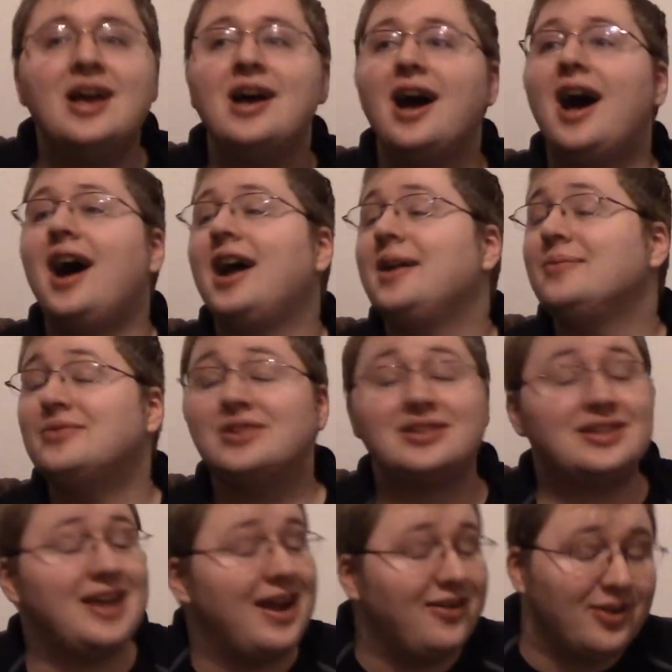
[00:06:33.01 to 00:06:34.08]
I am just
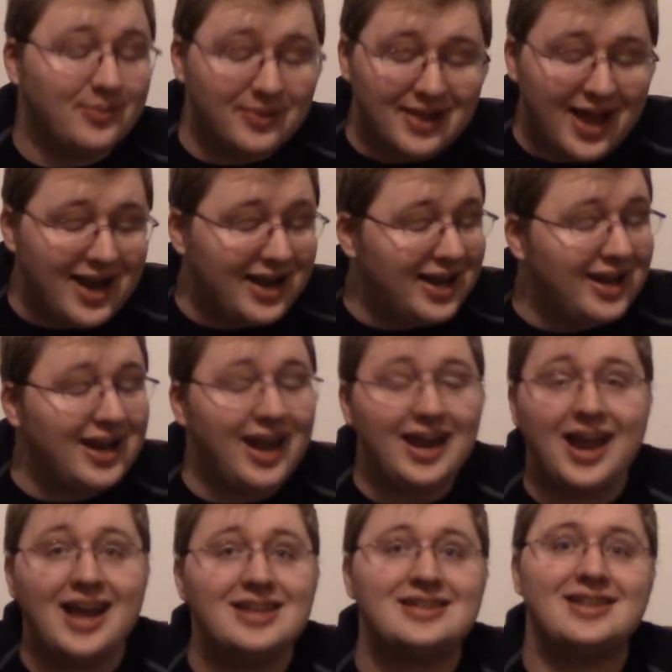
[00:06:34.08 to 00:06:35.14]
terrible at it, and I
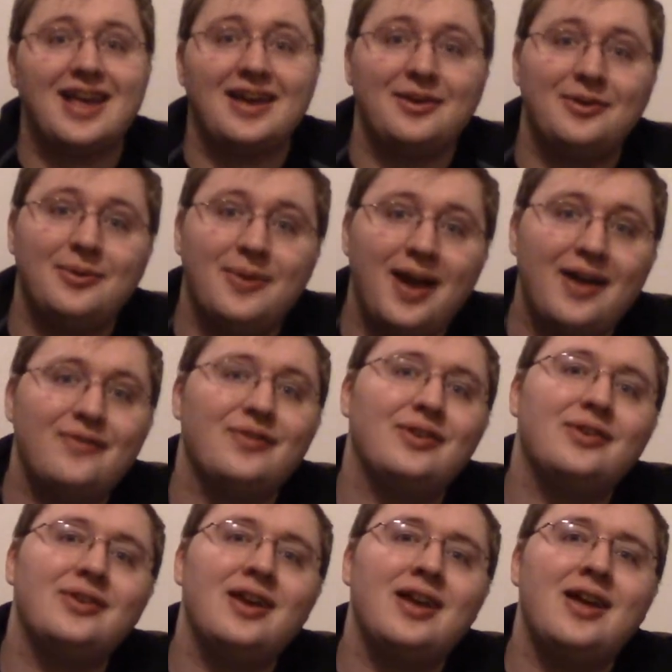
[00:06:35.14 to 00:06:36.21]
ask that
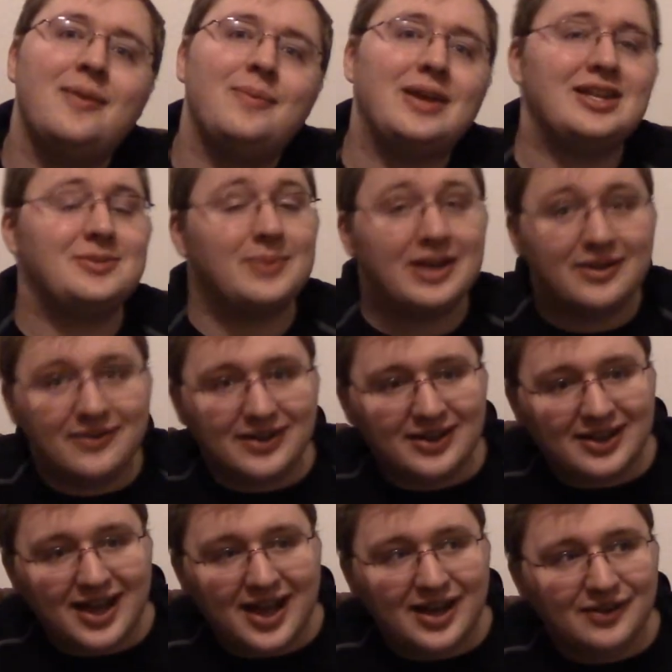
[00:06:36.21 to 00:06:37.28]
whoever meets me in real
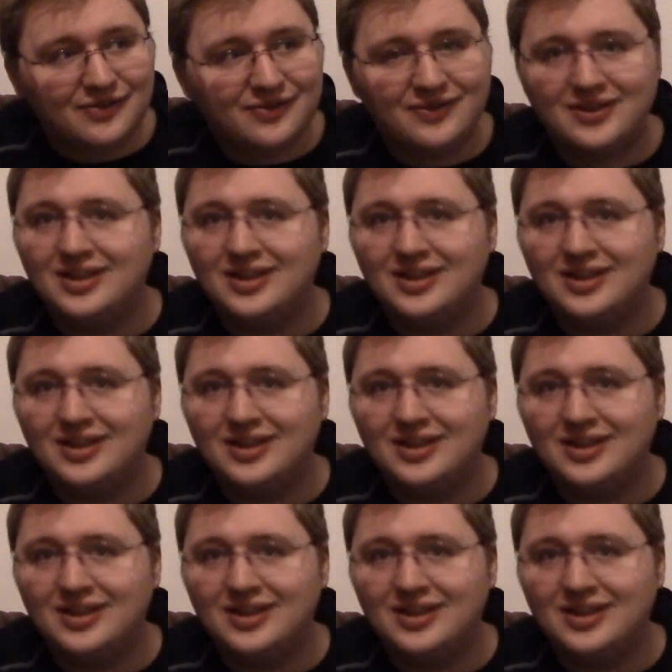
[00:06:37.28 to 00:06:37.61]
life,